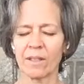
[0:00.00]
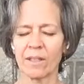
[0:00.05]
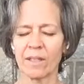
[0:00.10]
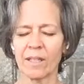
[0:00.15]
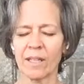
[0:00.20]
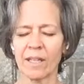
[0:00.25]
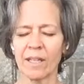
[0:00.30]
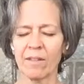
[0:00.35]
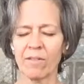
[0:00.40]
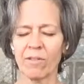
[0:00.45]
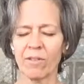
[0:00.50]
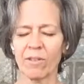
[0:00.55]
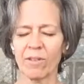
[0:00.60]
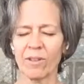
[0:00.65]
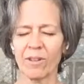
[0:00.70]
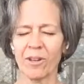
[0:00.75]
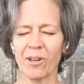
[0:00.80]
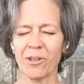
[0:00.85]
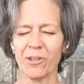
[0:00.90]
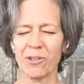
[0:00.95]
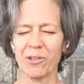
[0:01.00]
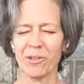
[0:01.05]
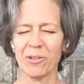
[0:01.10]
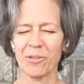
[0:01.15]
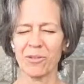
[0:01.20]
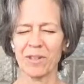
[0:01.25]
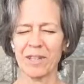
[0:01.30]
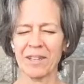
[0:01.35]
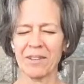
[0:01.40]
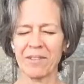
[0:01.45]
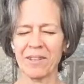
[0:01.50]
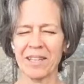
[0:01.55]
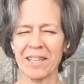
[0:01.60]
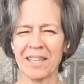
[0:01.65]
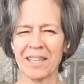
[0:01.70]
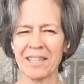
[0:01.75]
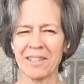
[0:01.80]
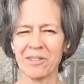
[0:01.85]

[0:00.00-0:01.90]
And I have also found that